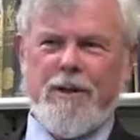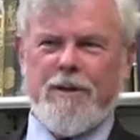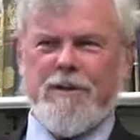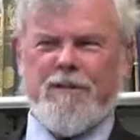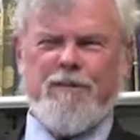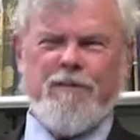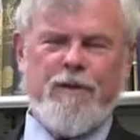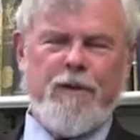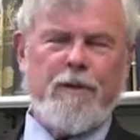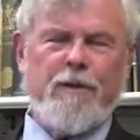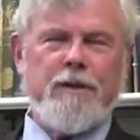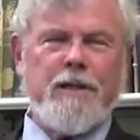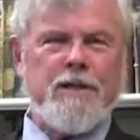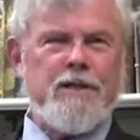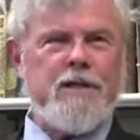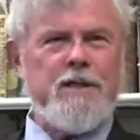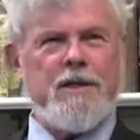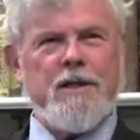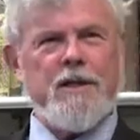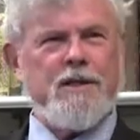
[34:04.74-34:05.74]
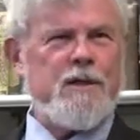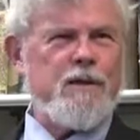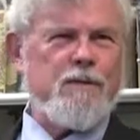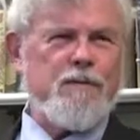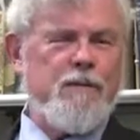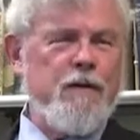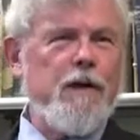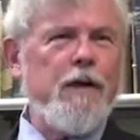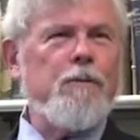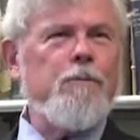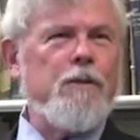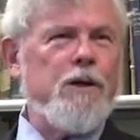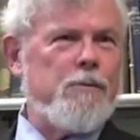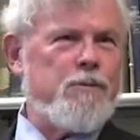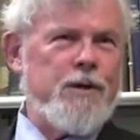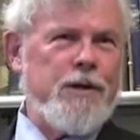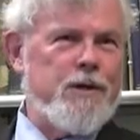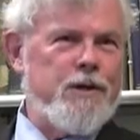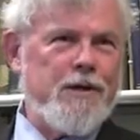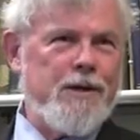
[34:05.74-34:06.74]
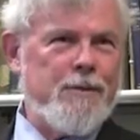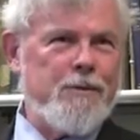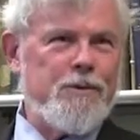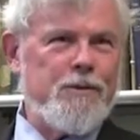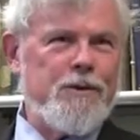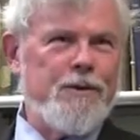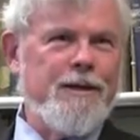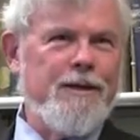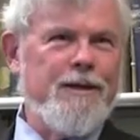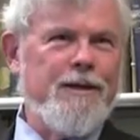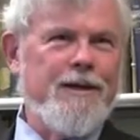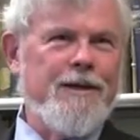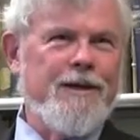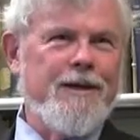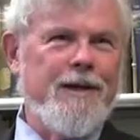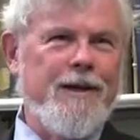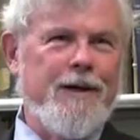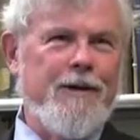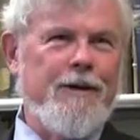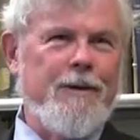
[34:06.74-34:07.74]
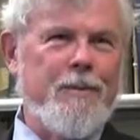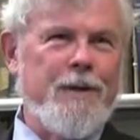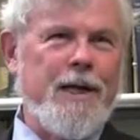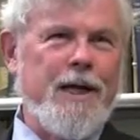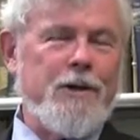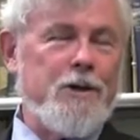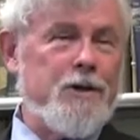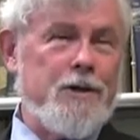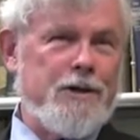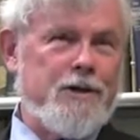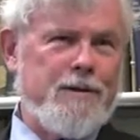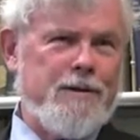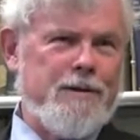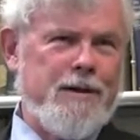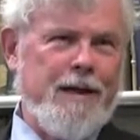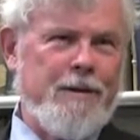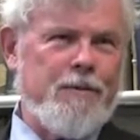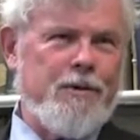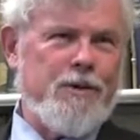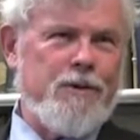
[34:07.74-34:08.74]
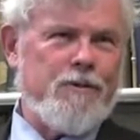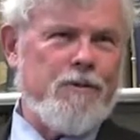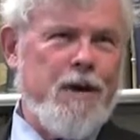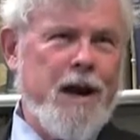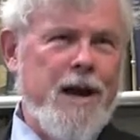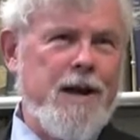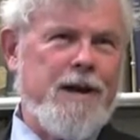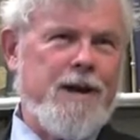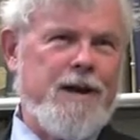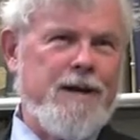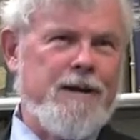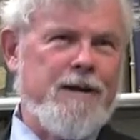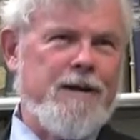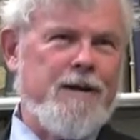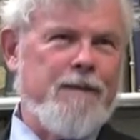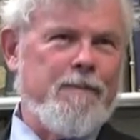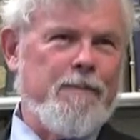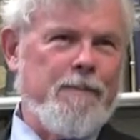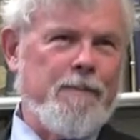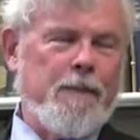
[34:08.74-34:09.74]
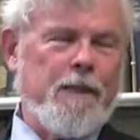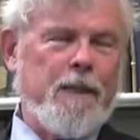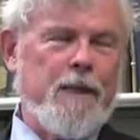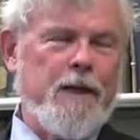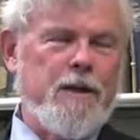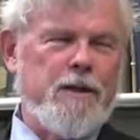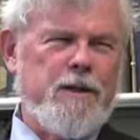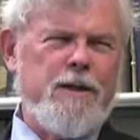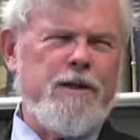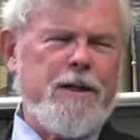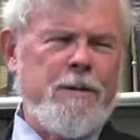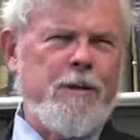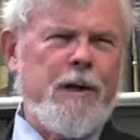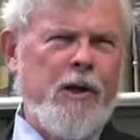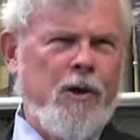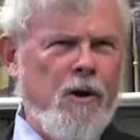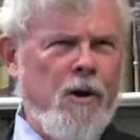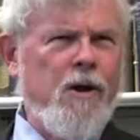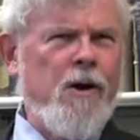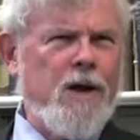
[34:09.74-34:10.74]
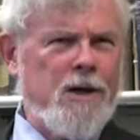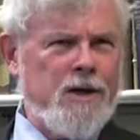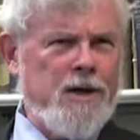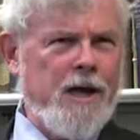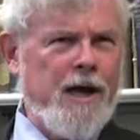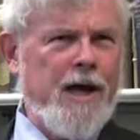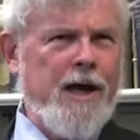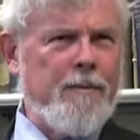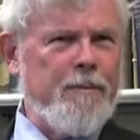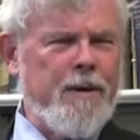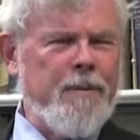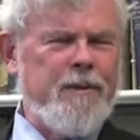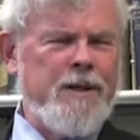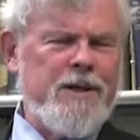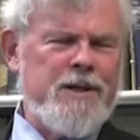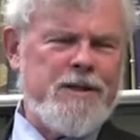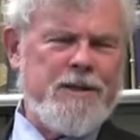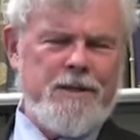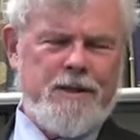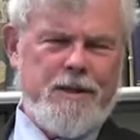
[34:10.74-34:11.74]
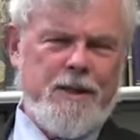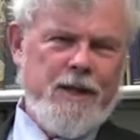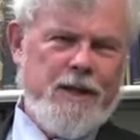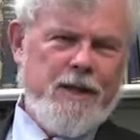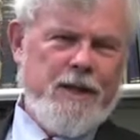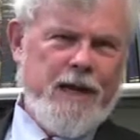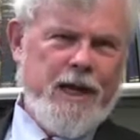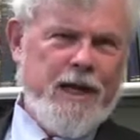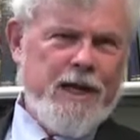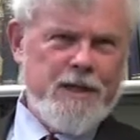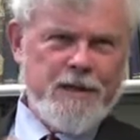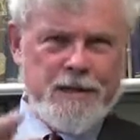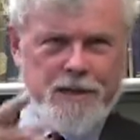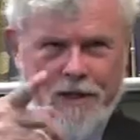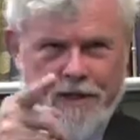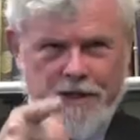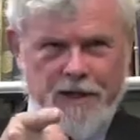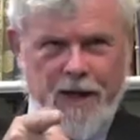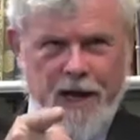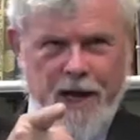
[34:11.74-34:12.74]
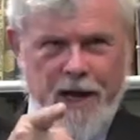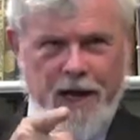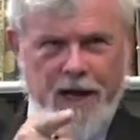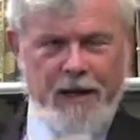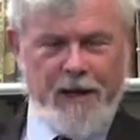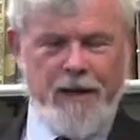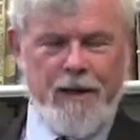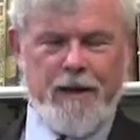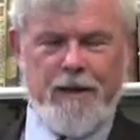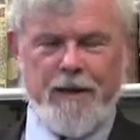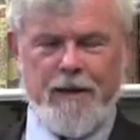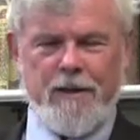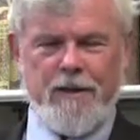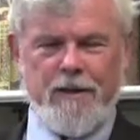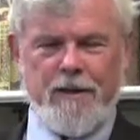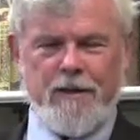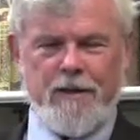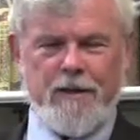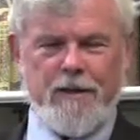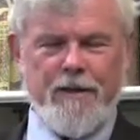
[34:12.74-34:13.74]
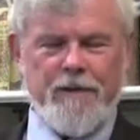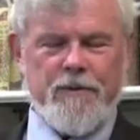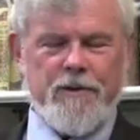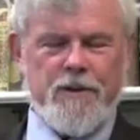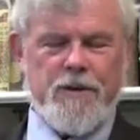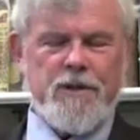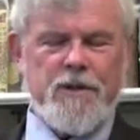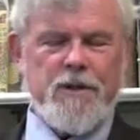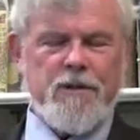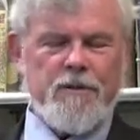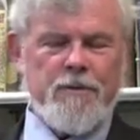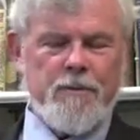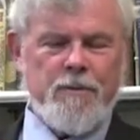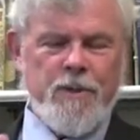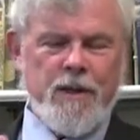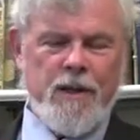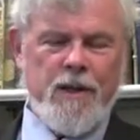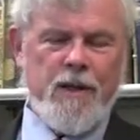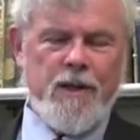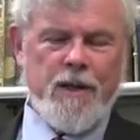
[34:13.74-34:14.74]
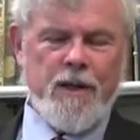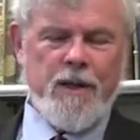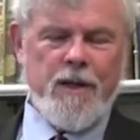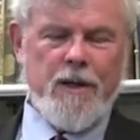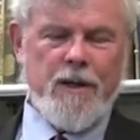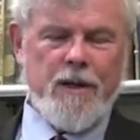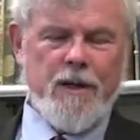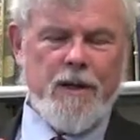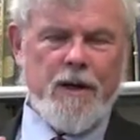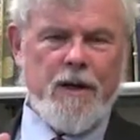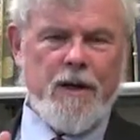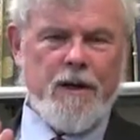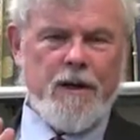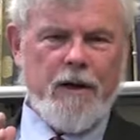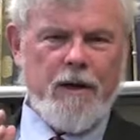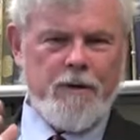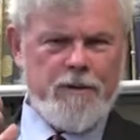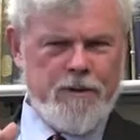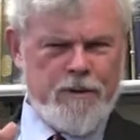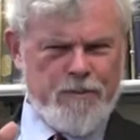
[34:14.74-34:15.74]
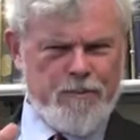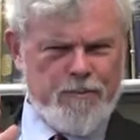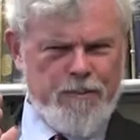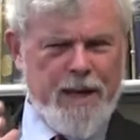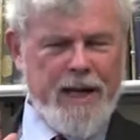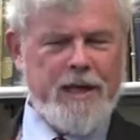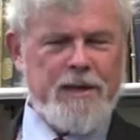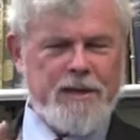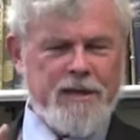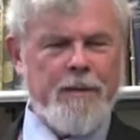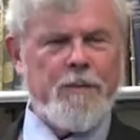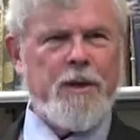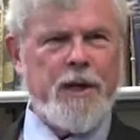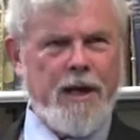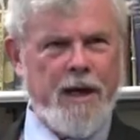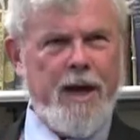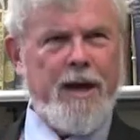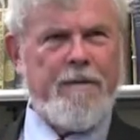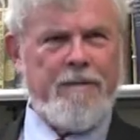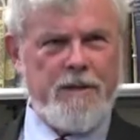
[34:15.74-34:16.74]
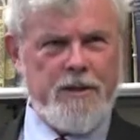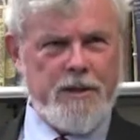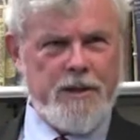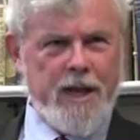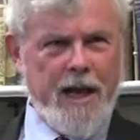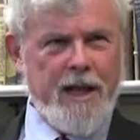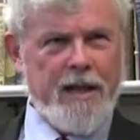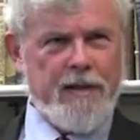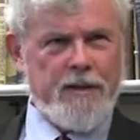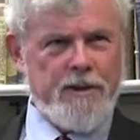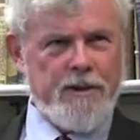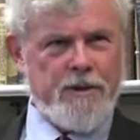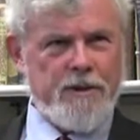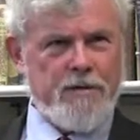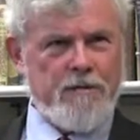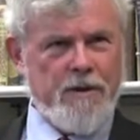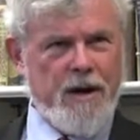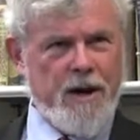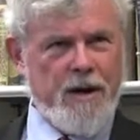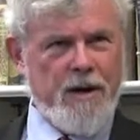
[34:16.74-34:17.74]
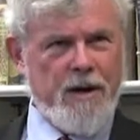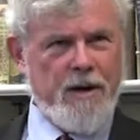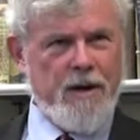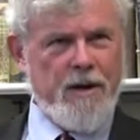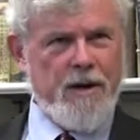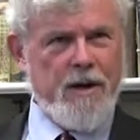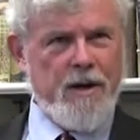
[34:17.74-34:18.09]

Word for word: that's filled, as he says, is filled with apprenticeships. You know, I mean not just not just writing. So it took him a long time. I mean this he doesn't decide in San Francisco to be you know to make something out of his talent as a writer